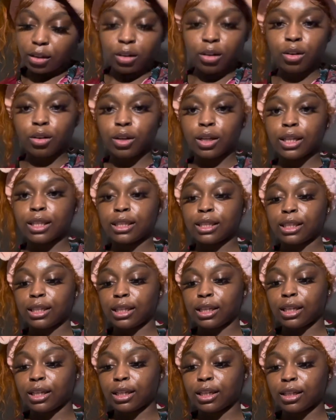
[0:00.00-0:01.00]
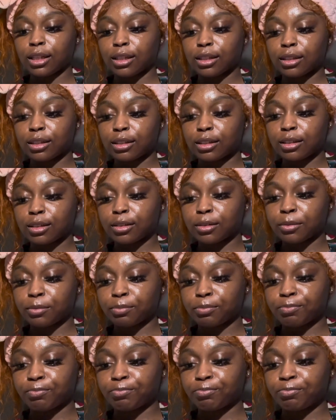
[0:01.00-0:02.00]
on the
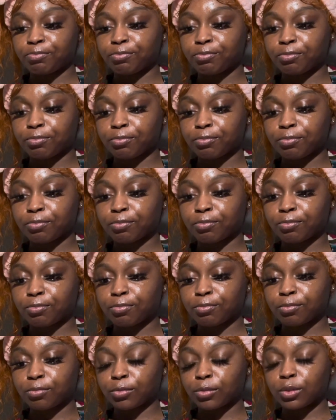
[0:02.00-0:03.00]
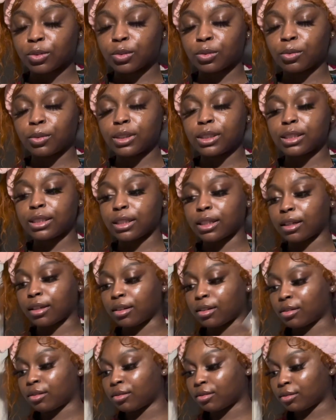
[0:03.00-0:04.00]
um, what's it
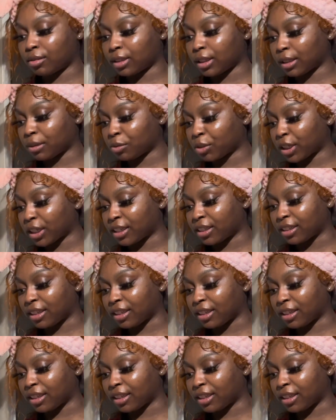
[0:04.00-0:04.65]
called? I'm trying to